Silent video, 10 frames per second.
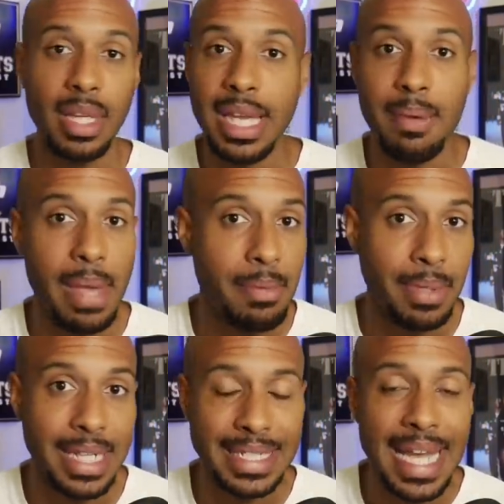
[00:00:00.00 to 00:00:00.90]
can make
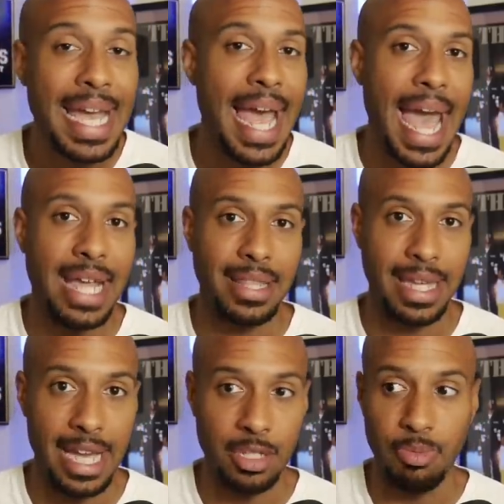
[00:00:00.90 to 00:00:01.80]
plays at the
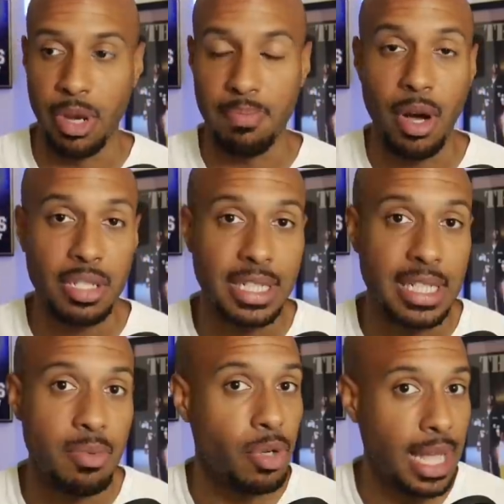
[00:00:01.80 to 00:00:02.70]
catch point. Paulson
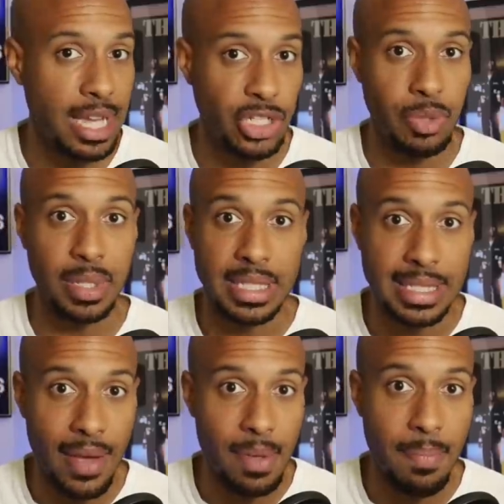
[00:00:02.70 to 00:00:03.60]
Adebo last year with
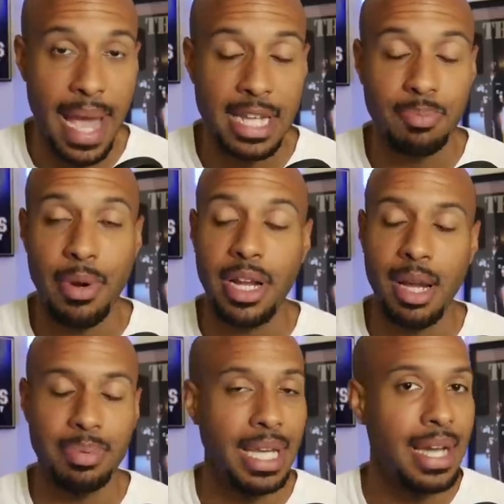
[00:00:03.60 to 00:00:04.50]
7 pass
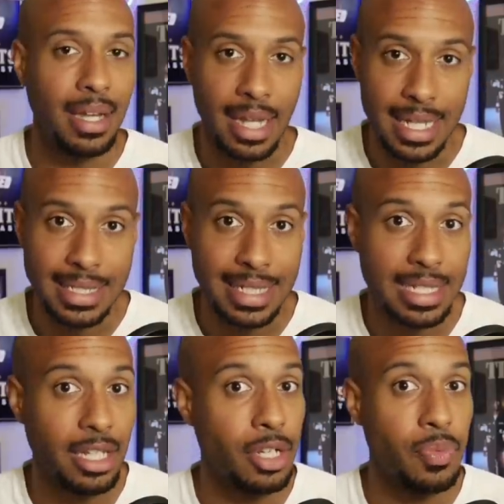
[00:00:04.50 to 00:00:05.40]
breakups, Alontae
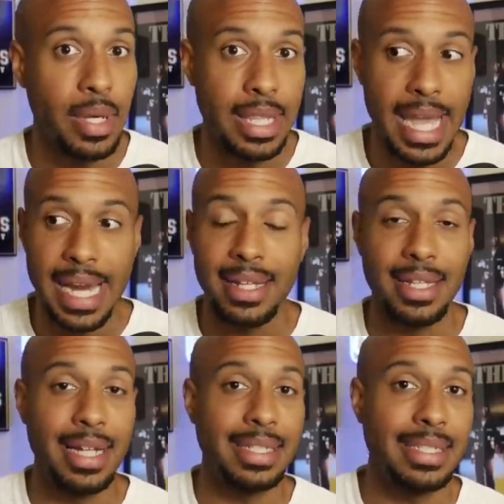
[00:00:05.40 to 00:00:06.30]
Taylor with 8.
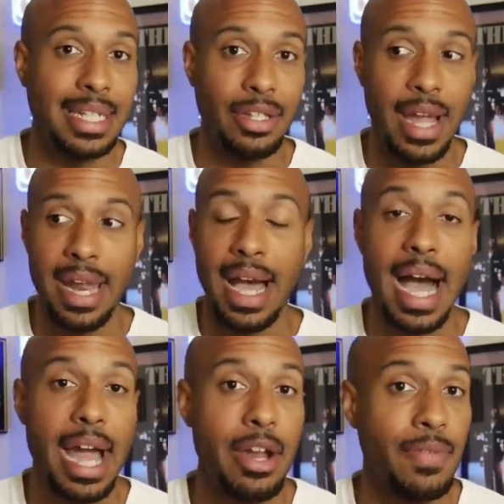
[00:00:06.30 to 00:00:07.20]
Alontae Taylor had a
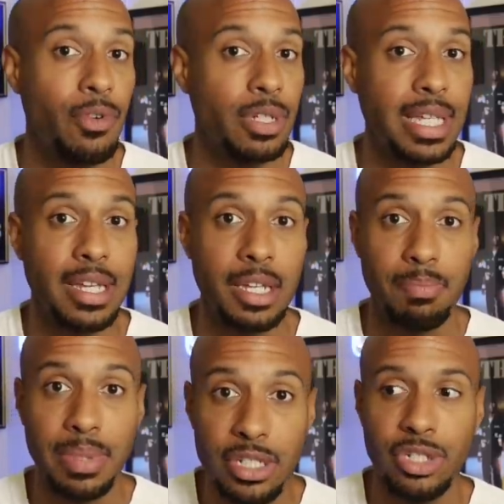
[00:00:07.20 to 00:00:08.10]
higher forced
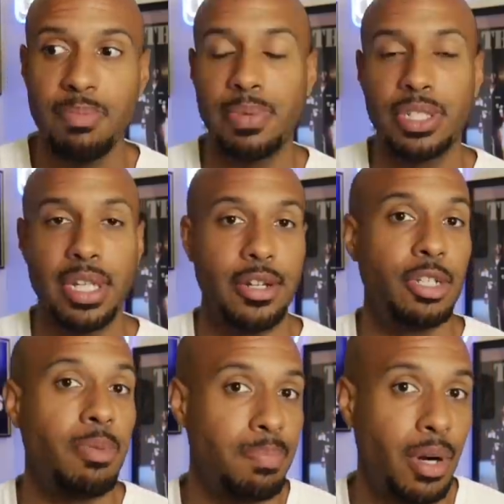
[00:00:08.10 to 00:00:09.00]
incompletion
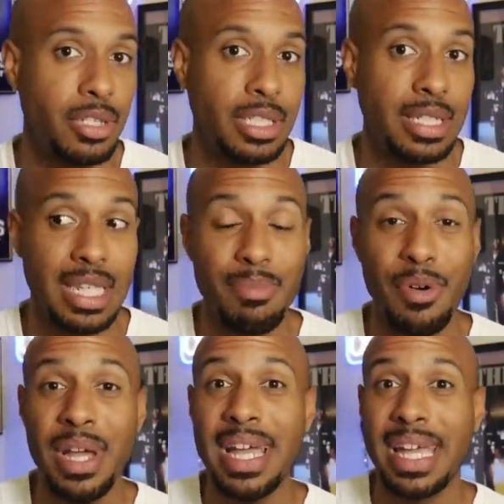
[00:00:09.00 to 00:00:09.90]
percentage, but Paulson
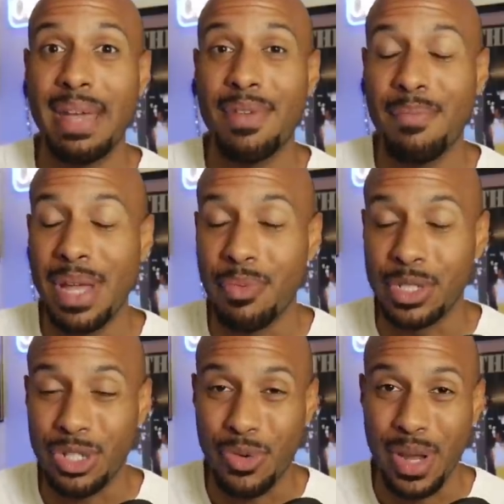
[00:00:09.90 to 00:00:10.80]
Adebo gave up and
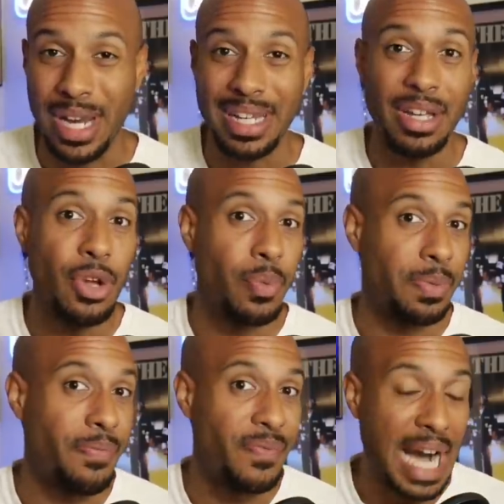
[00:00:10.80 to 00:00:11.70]
was credited
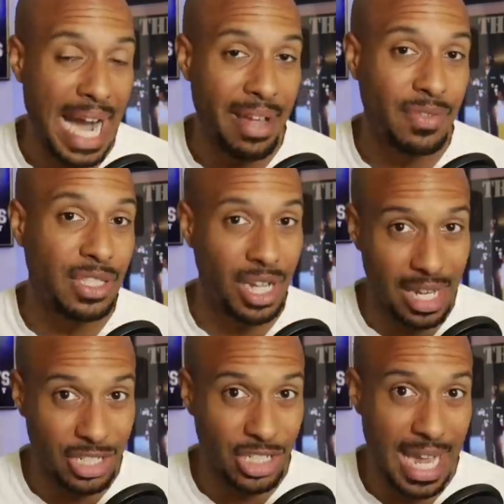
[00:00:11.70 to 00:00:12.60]
with 5
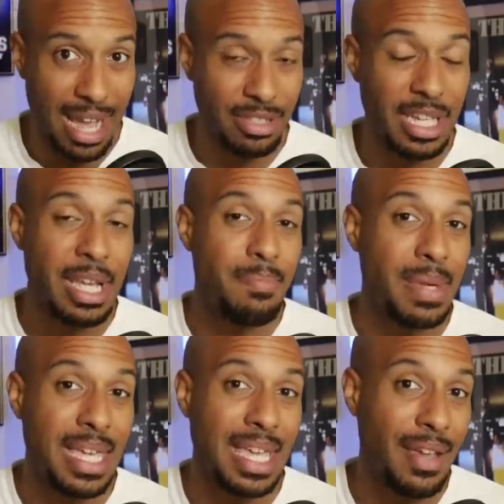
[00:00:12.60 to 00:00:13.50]
touchdowns
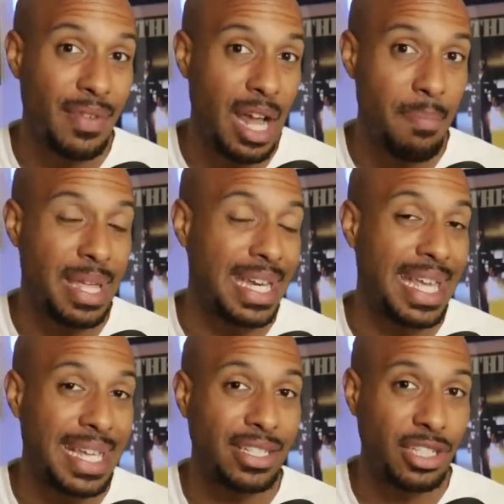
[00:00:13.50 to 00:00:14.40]
being given up in
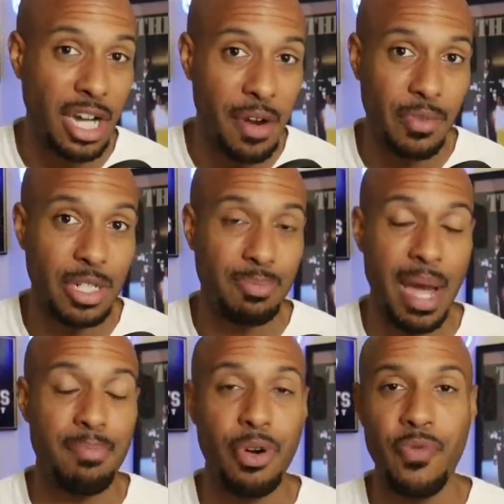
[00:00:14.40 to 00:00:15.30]
his coverage
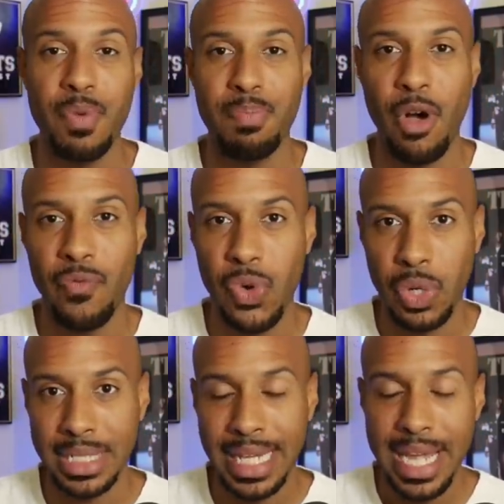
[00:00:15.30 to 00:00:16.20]
by Pro Football
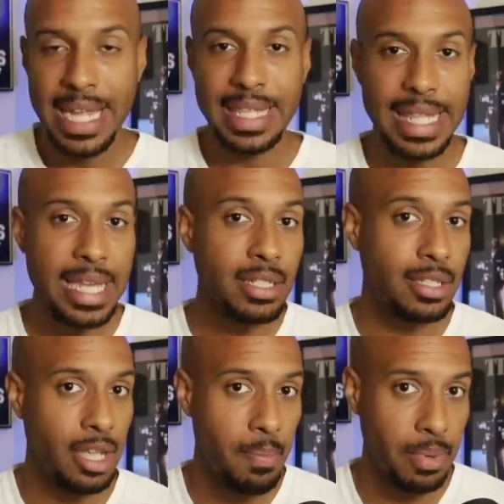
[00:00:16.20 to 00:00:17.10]
Focus. These
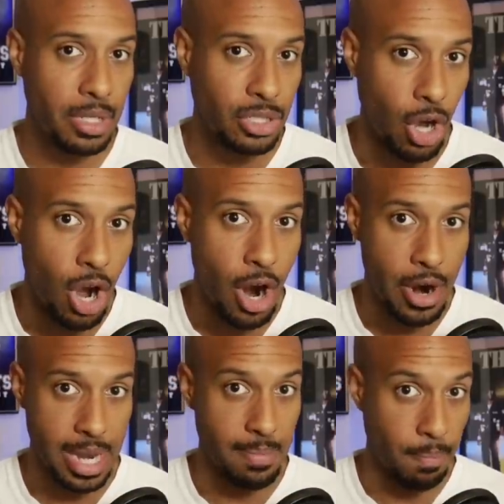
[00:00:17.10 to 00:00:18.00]
numbers
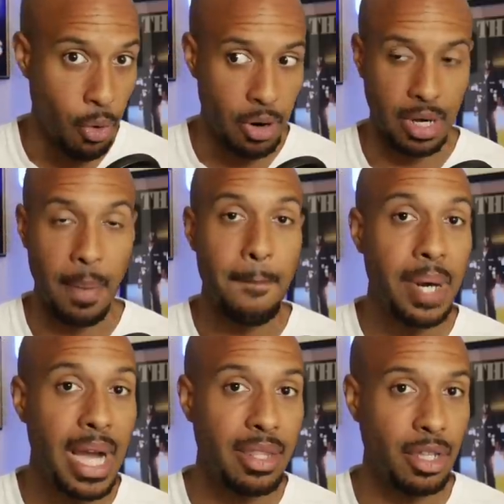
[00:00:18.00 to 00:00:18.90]
are important,
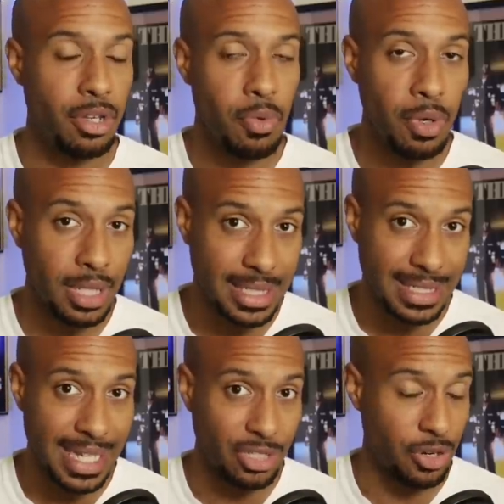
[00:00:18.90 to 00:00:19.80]
but the New Orleans
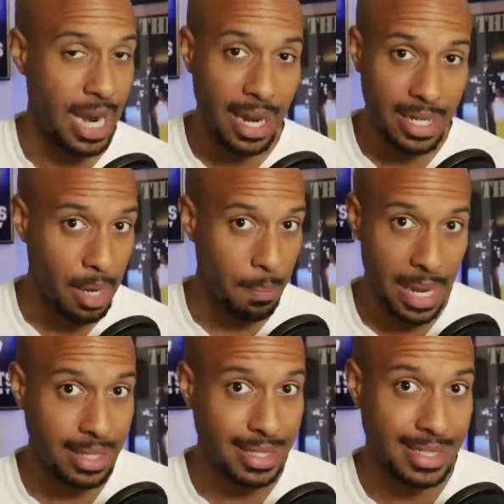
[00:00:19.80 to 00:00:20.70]
Saints are not going to
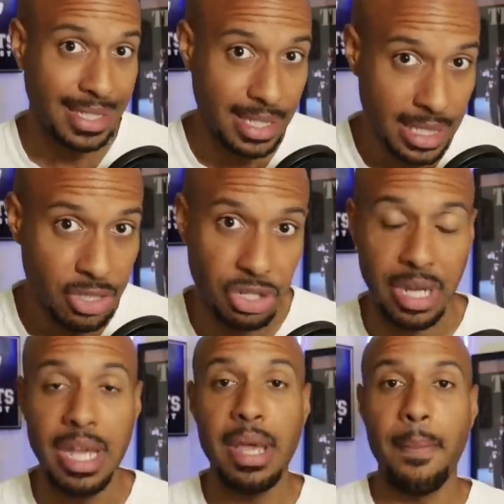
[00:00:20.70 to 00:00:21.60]
make this
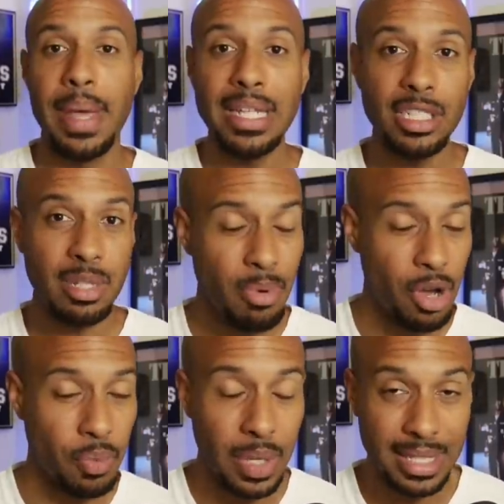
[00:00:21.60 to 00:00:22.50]
decision based
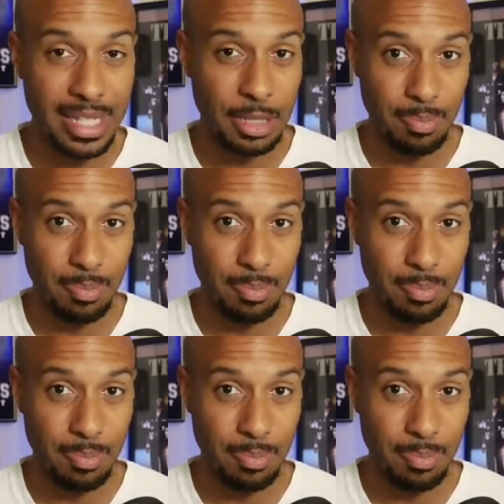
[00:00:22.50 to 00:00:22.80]
upon what these